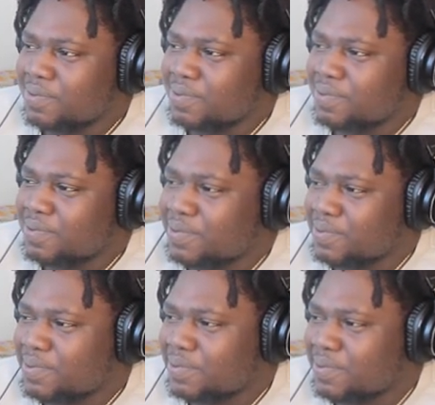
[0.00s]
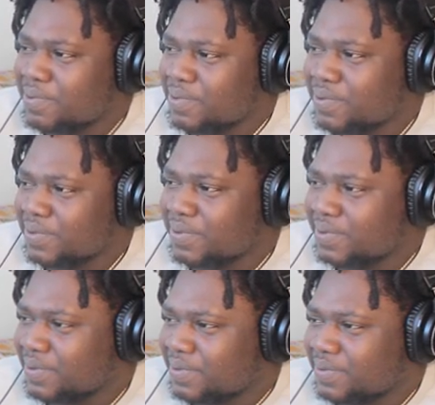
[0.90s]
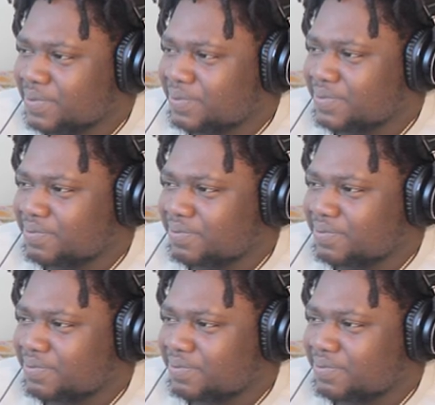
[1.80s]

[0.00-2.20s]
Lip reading: The person shown says nothing.